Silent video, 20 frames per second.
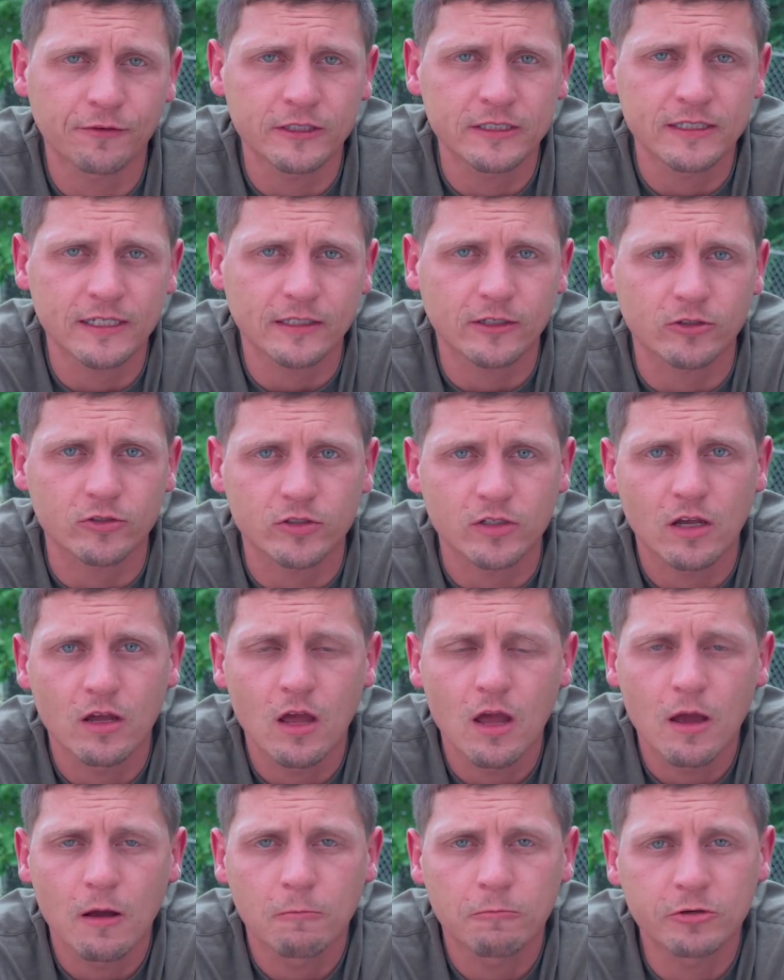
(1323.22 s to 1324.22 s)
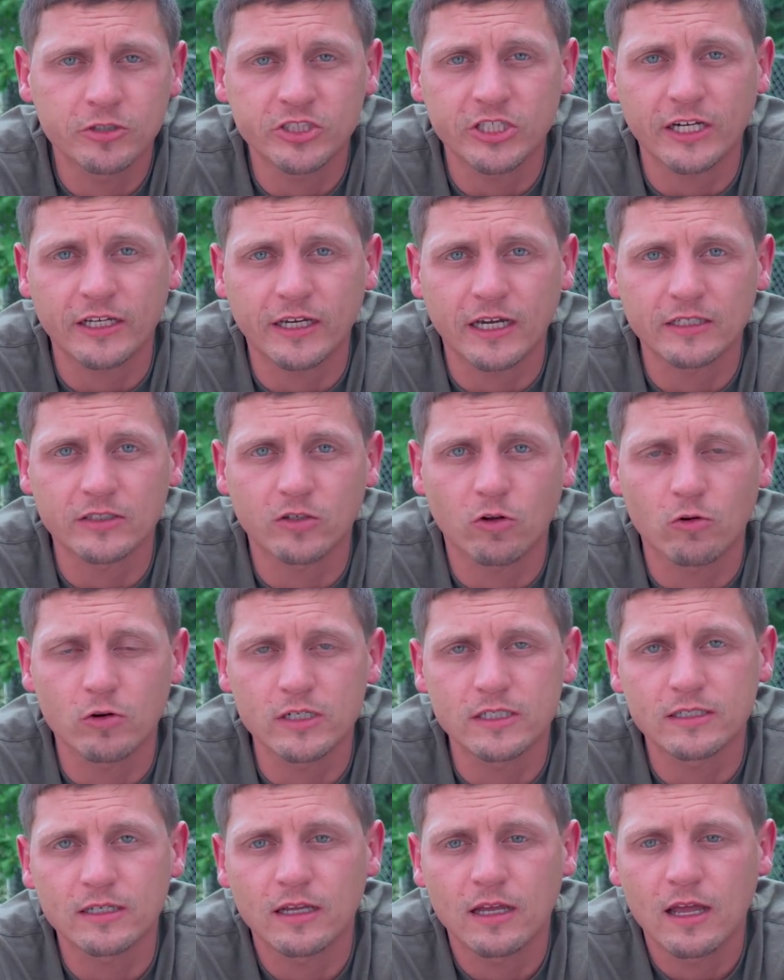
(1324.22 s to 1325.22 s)
free stickers. Appreciate you guys as
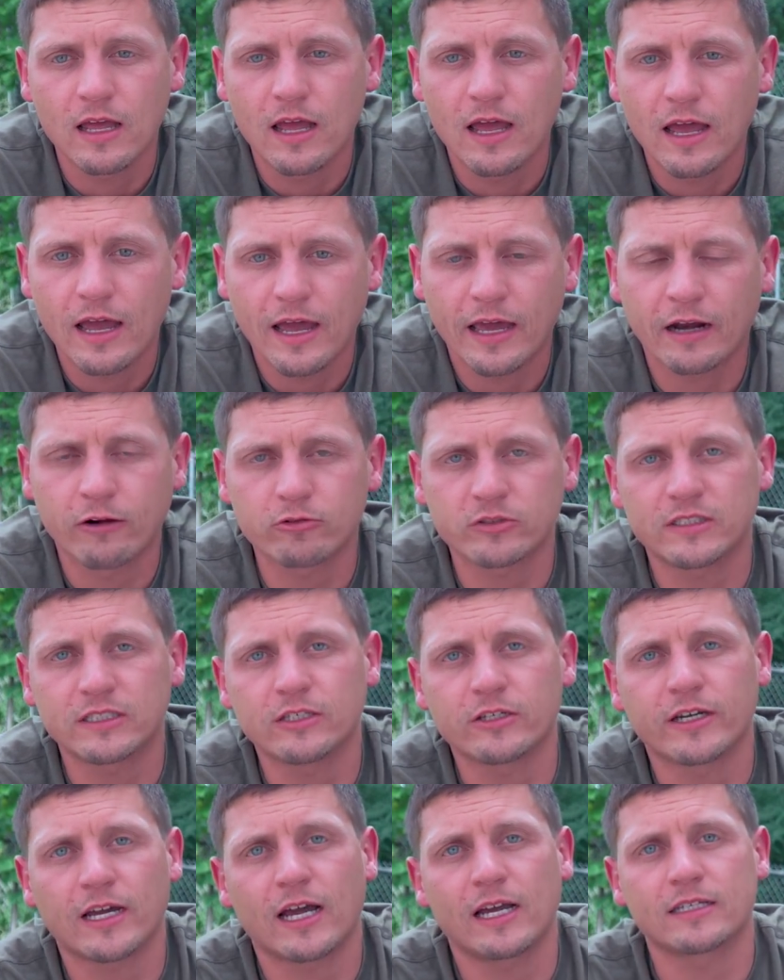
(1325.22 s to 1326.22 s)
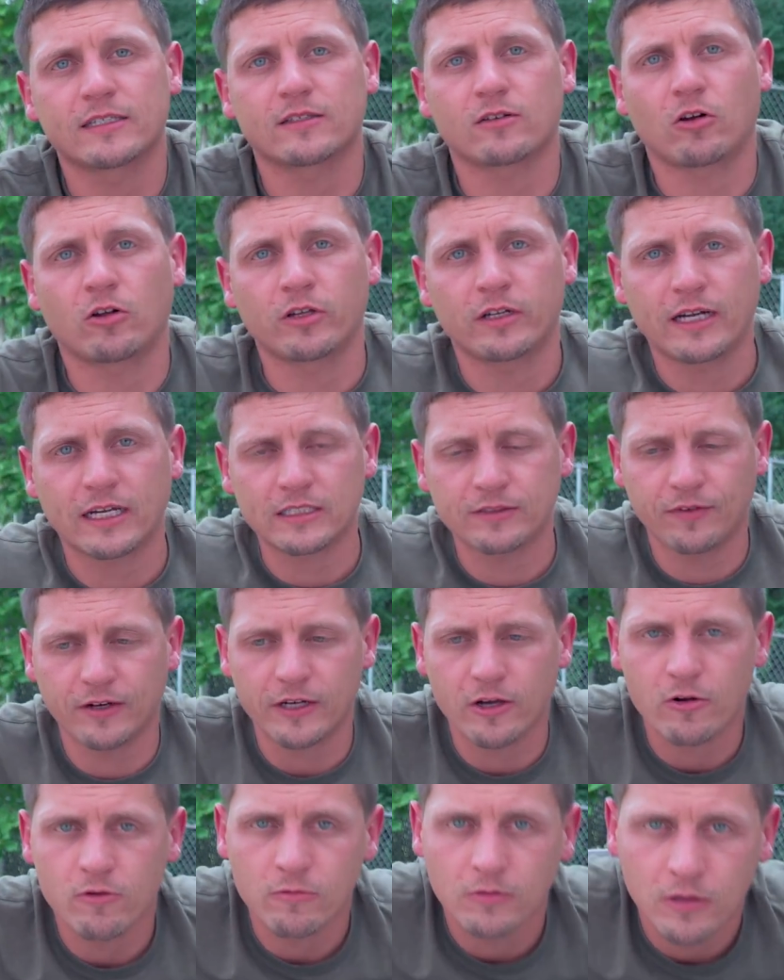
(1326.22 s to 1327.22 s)
always, and I will see you guys on the next
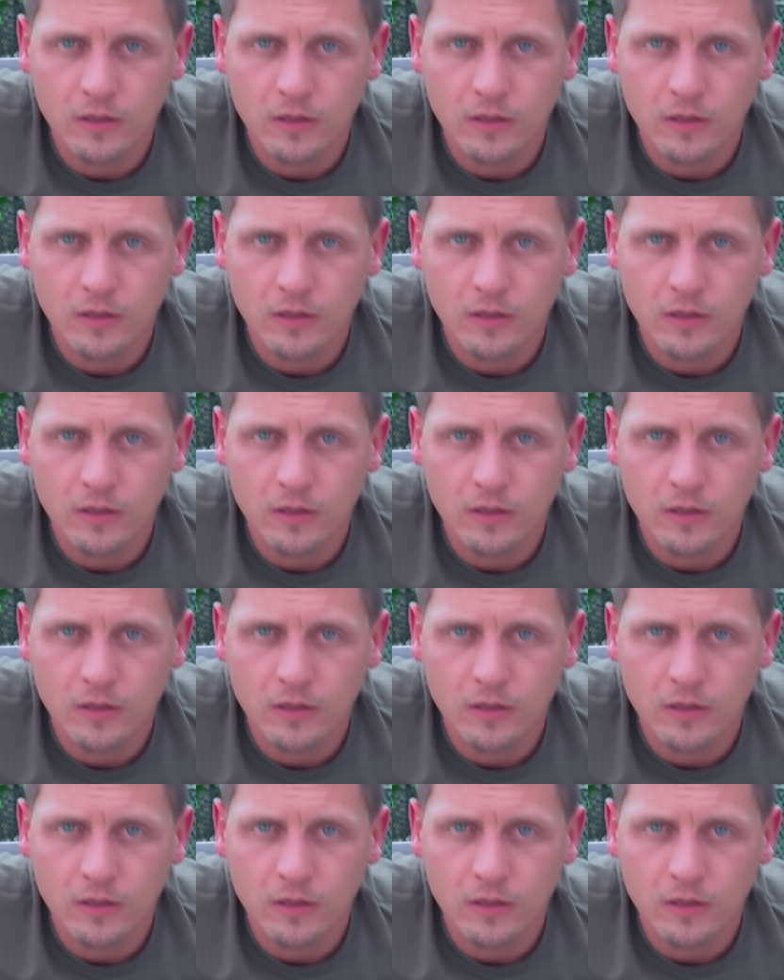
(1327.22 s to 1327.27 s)
video.